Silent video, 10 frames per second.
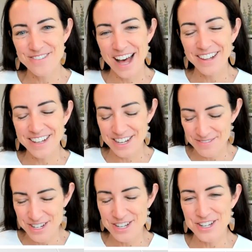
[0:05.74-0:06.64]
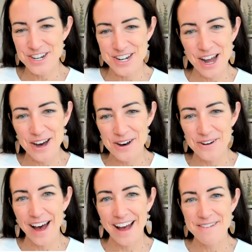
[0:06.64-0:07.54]
Welcome to the
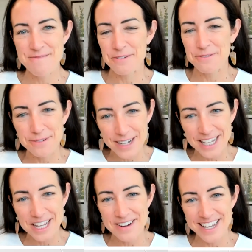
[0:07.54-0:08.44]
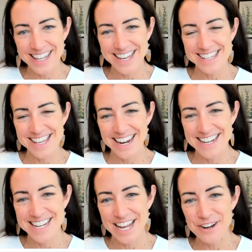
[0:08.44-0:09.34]
show. I'm really excited
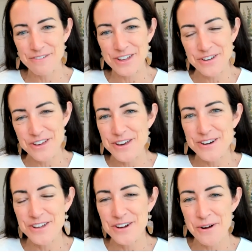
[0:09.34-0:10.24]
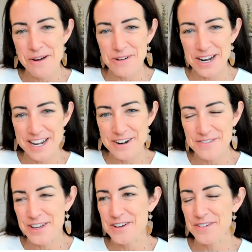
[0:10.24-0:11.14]
to interview you. You know, I wanted to
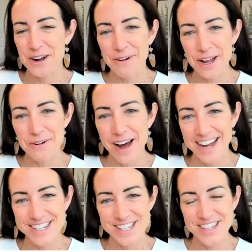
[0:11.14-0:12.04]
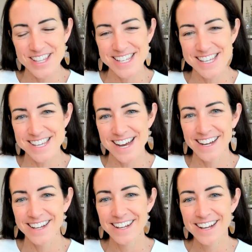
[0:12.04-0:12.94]
interview you for quite a while, so this is
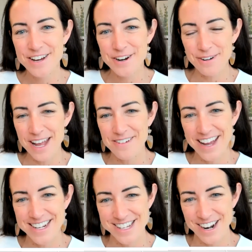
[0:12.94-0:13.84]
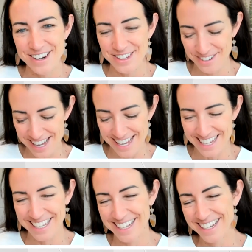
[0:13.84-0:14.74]
a great way to start the week.